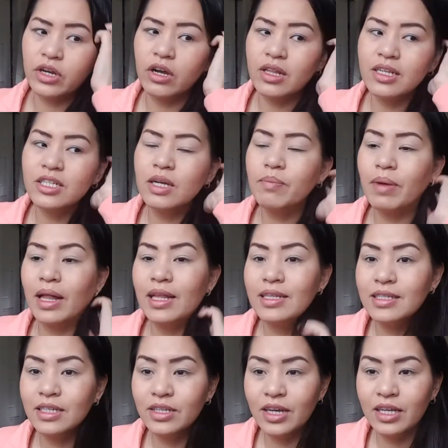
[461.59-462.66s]
chocolate chip
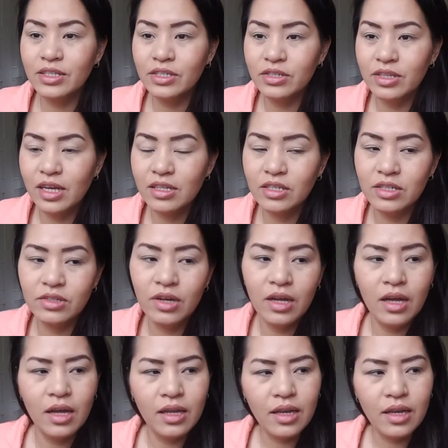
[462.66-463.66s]
palettes and you guys do that too?